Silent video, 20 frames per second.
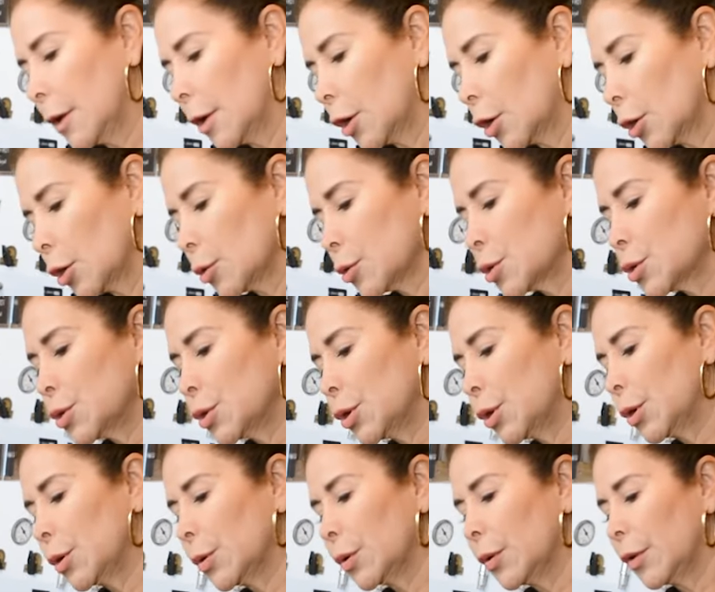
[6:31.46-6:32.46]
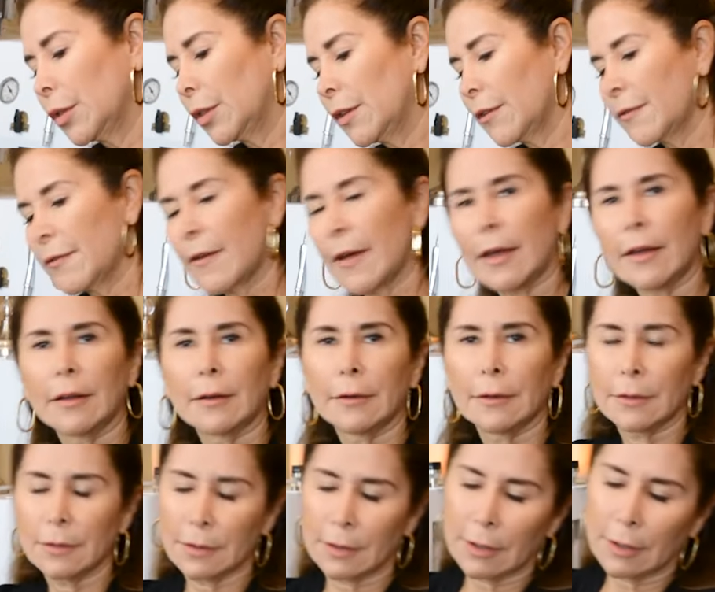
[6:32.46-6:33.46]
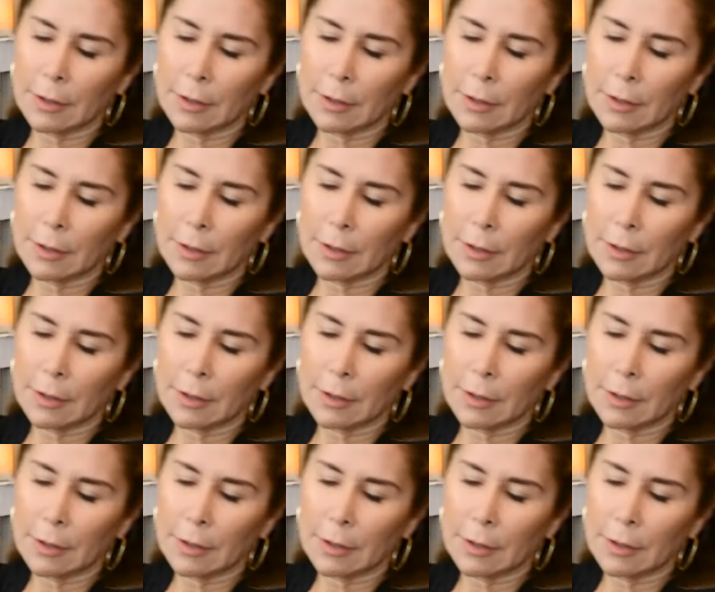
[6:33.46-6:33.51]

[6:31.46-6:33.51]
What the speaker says: close to you the fan